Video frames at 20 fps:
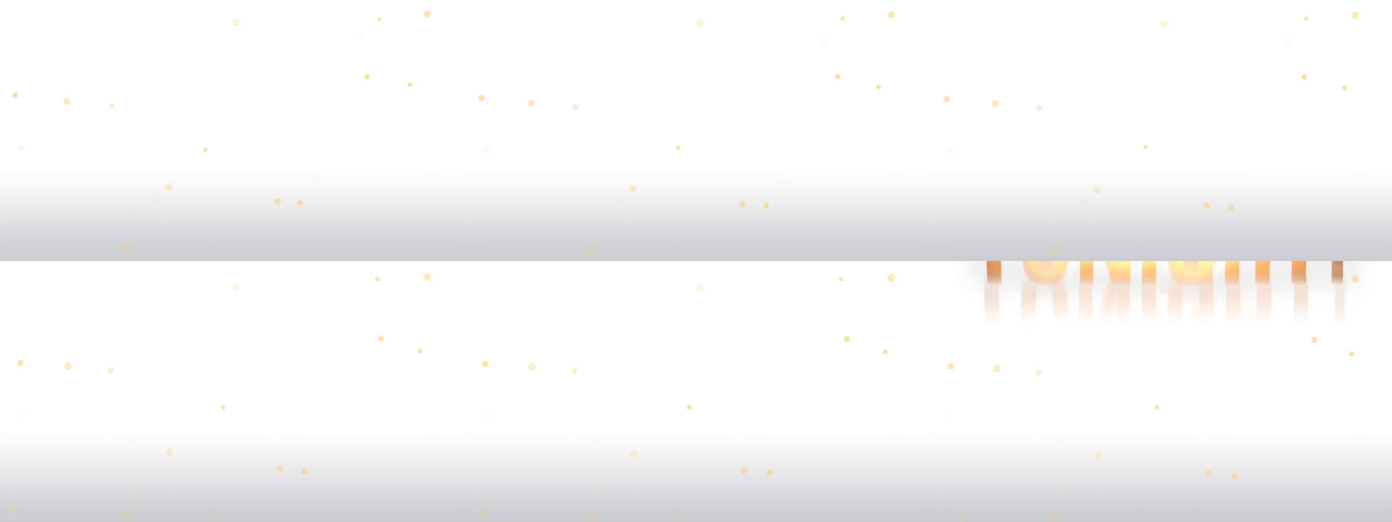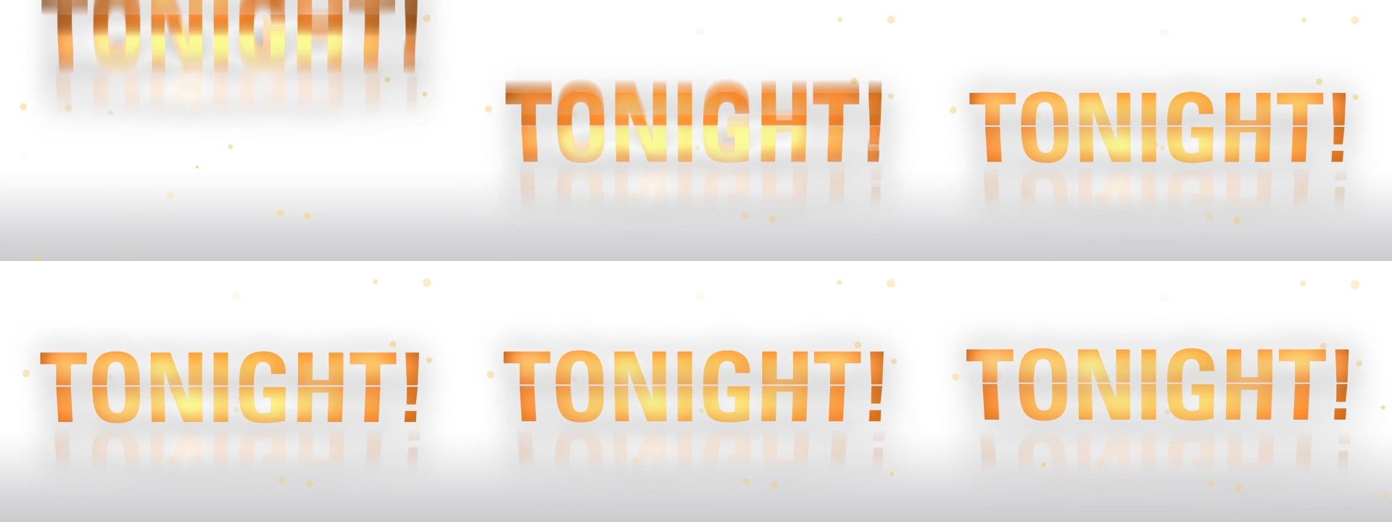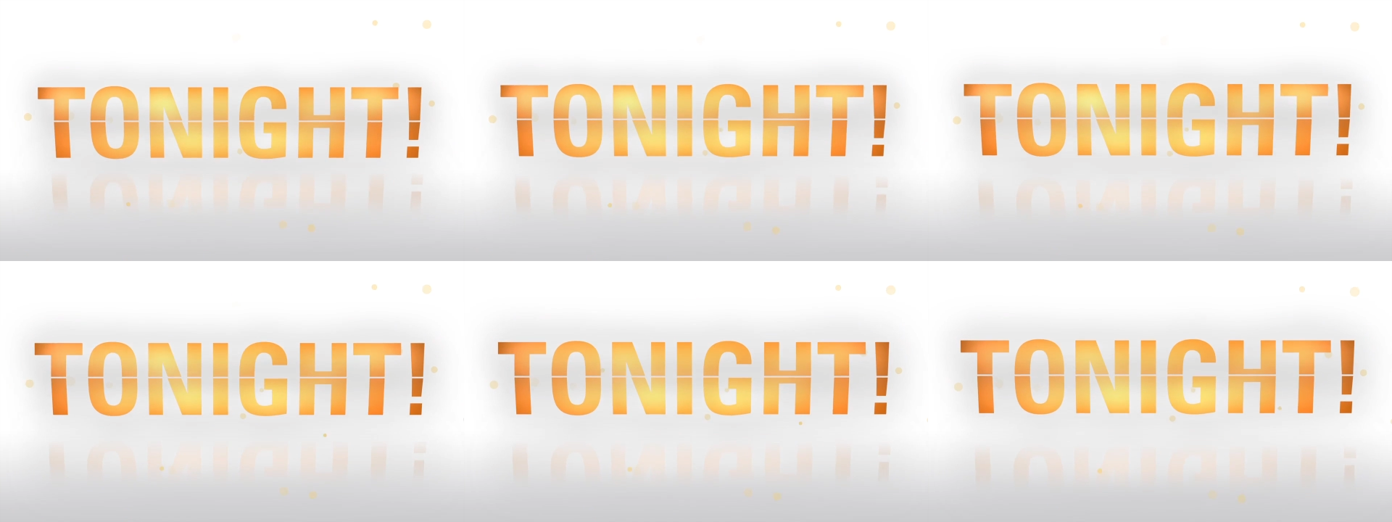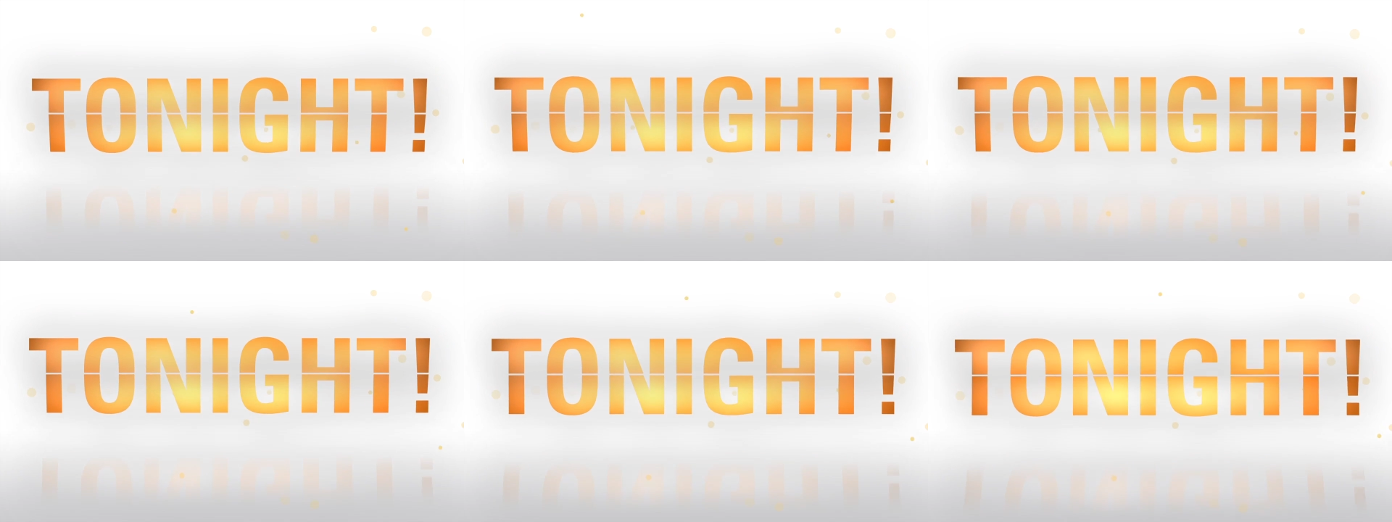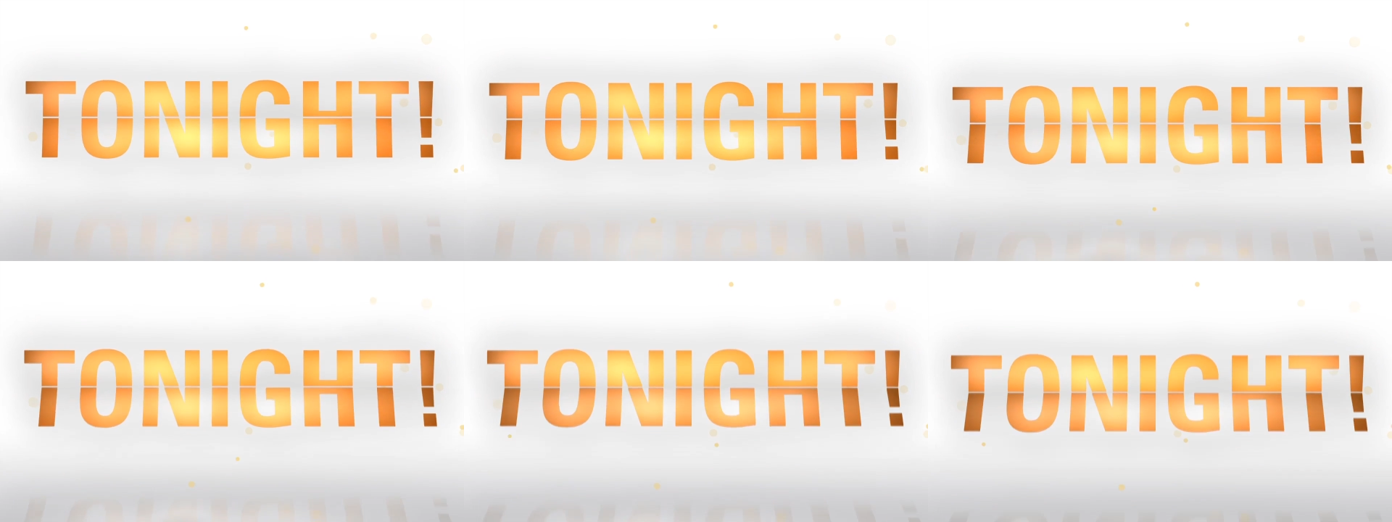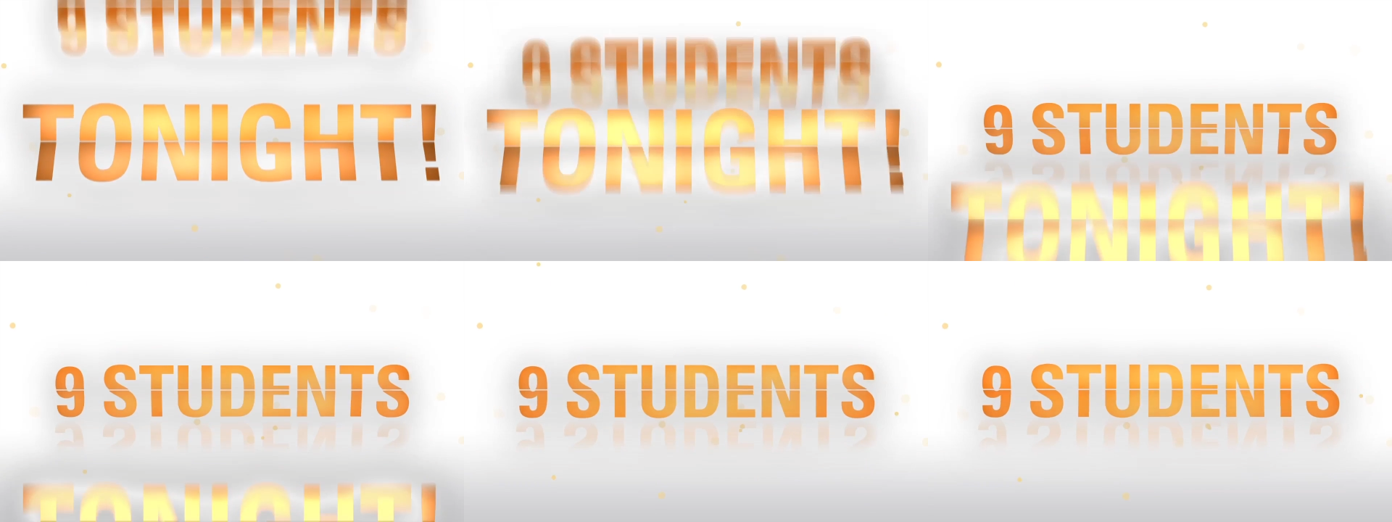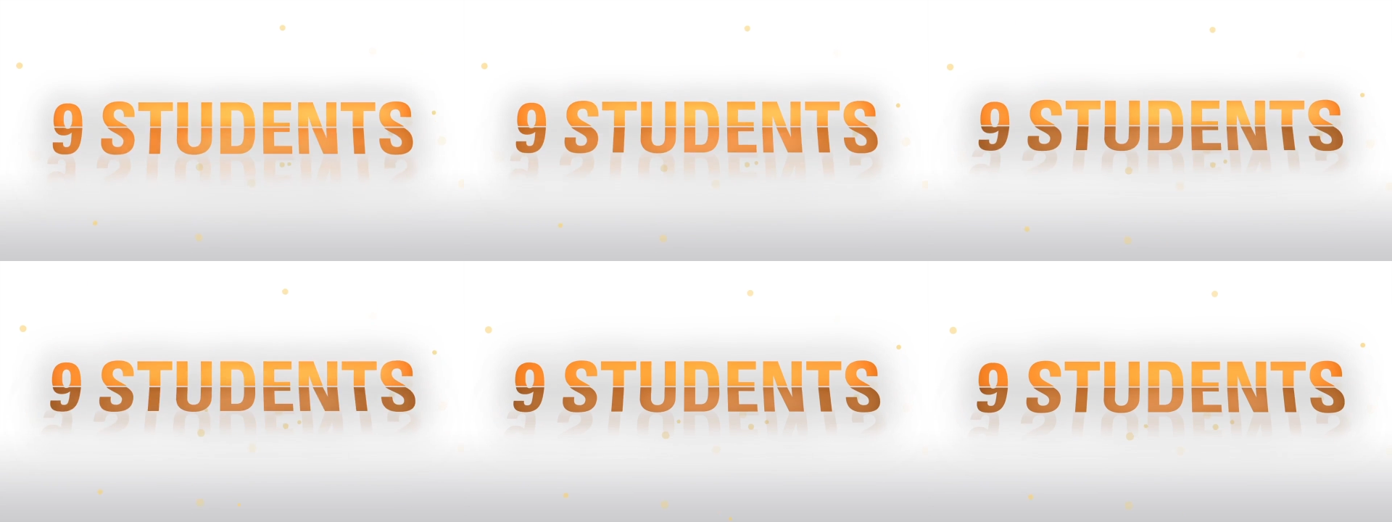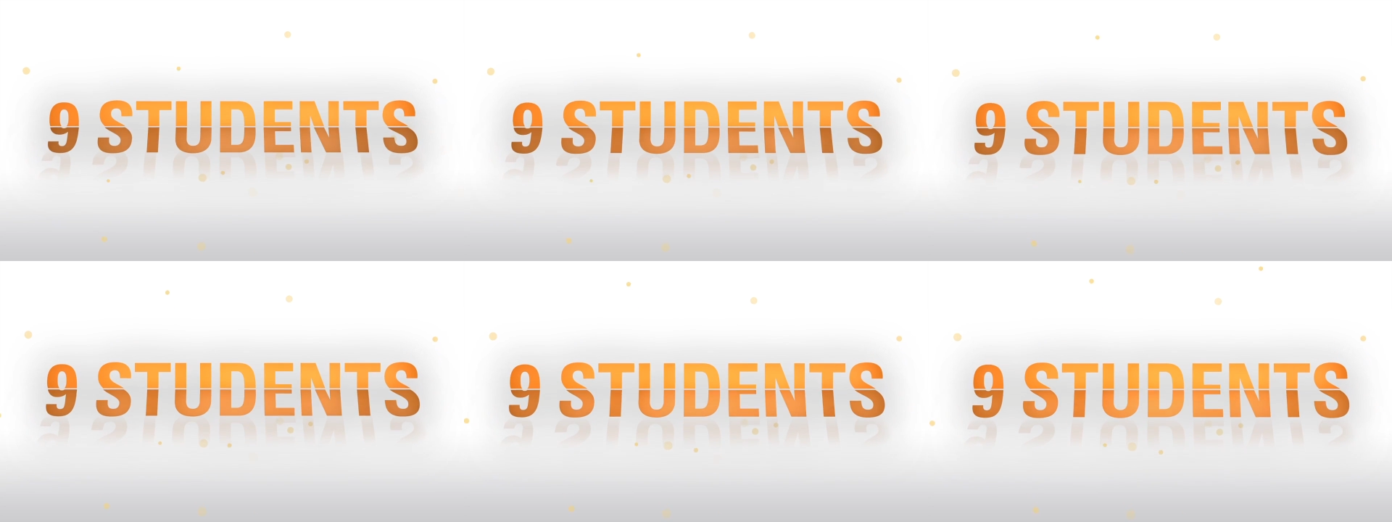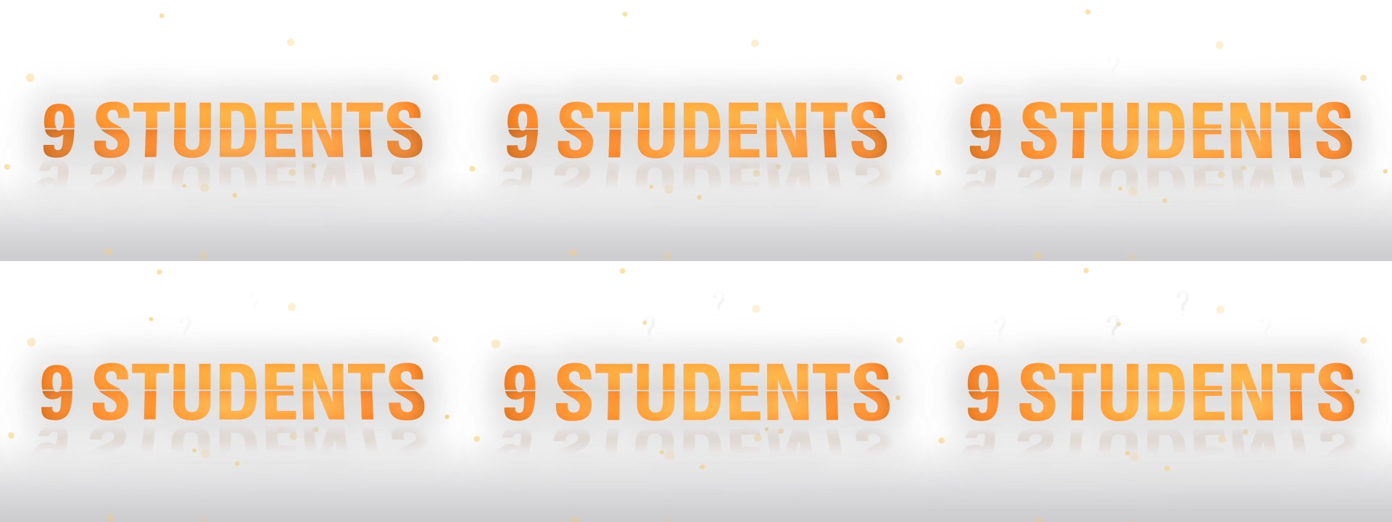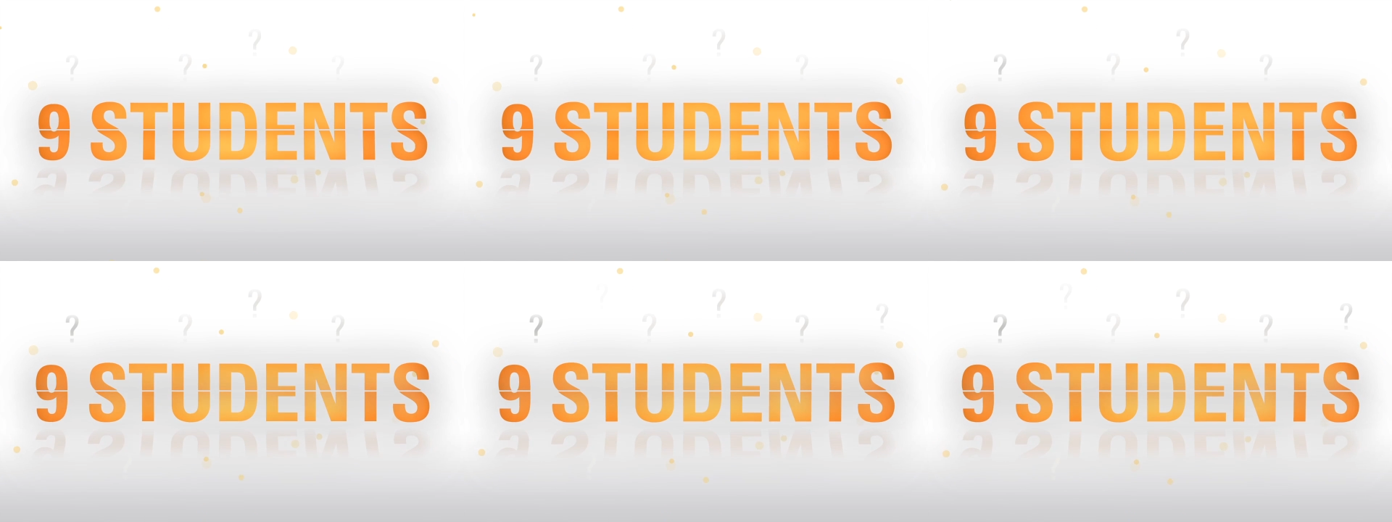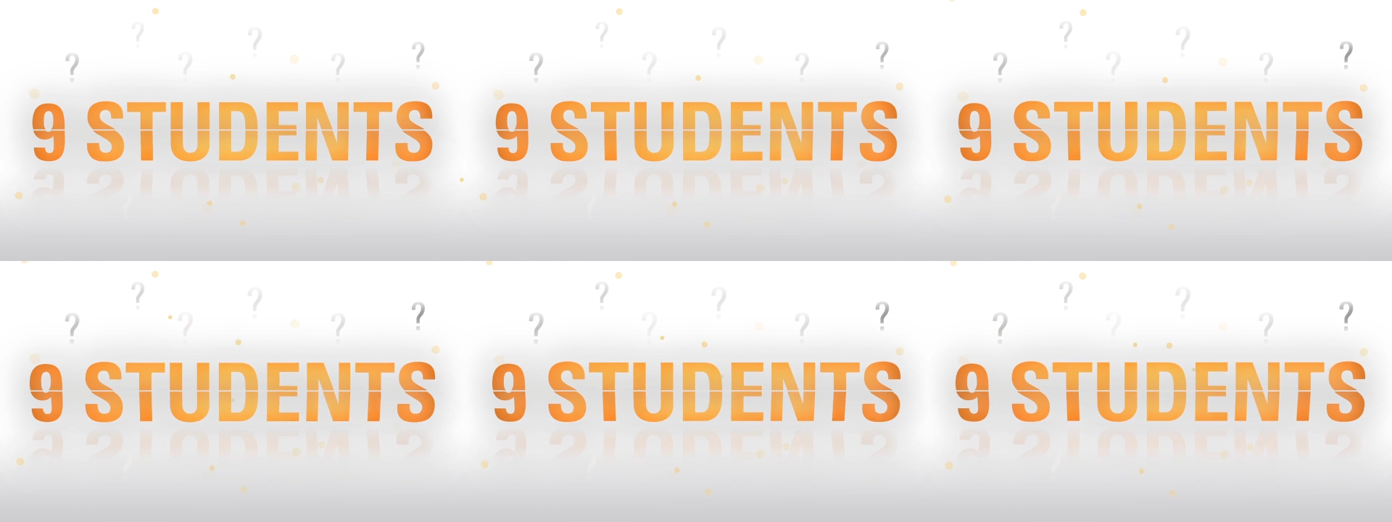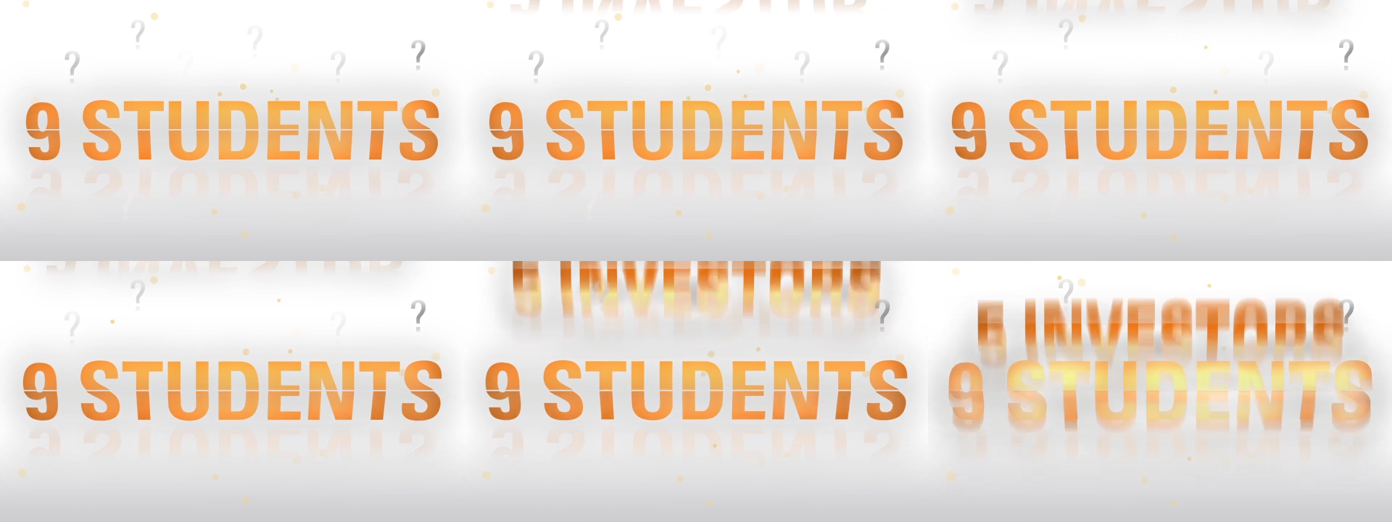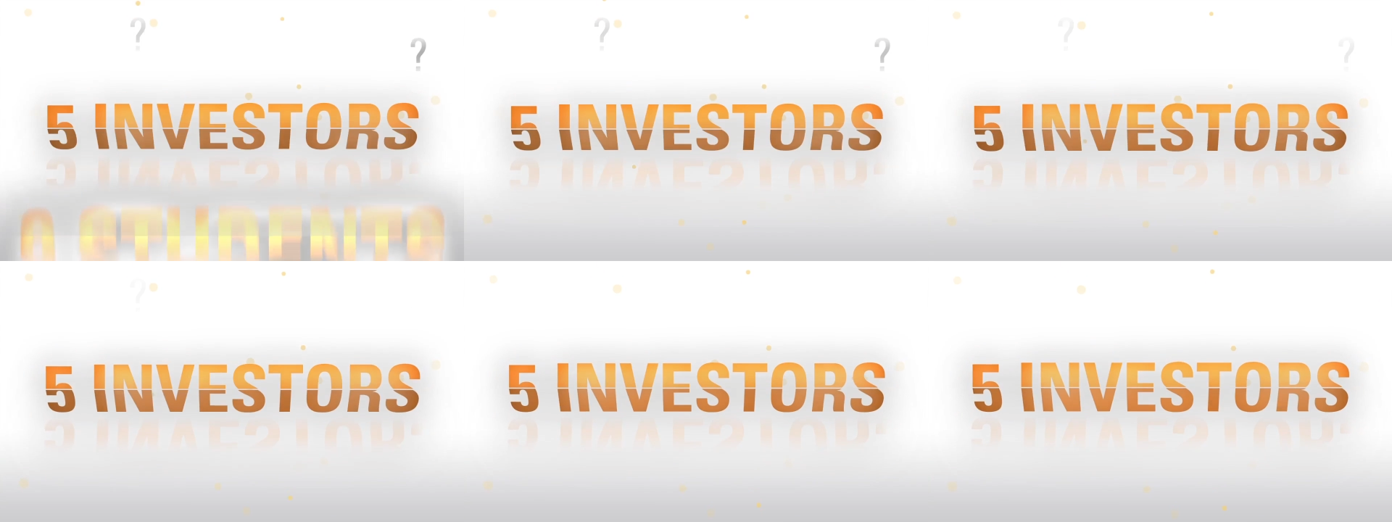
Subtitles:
No face is visible, so there are no lips to read.